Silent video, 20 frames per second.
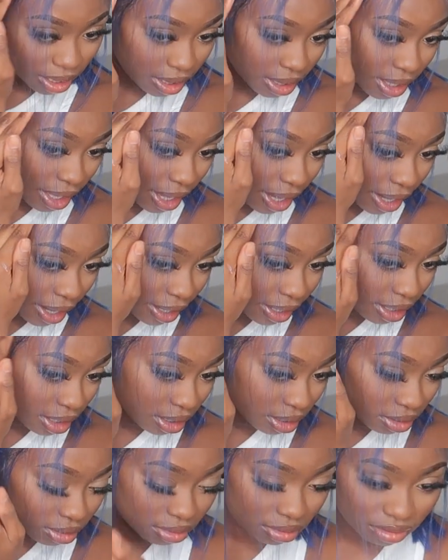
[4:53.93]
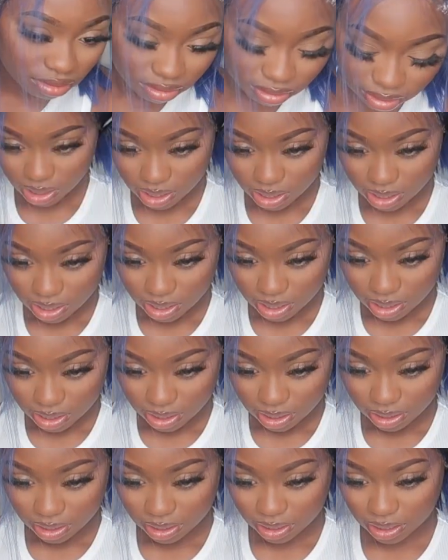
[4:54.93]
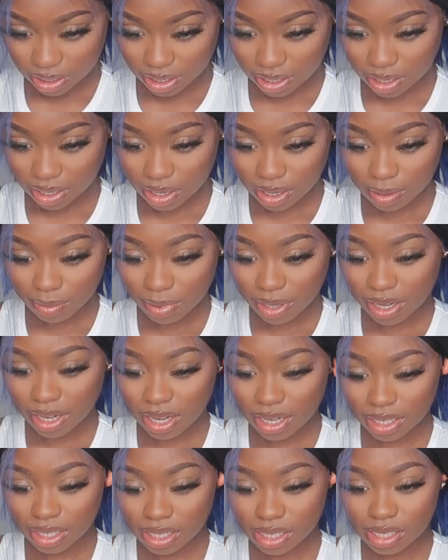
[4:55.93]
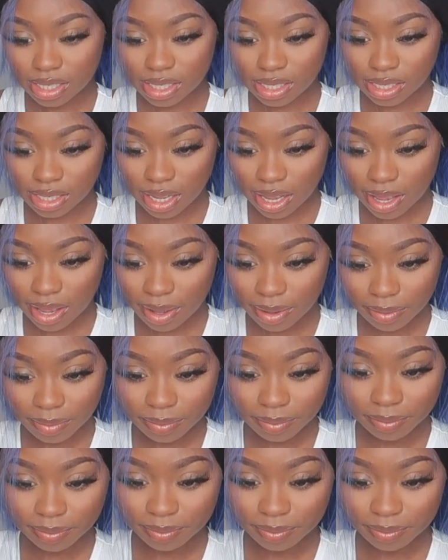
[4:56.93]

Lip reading: Then okay, I'm gonna let this set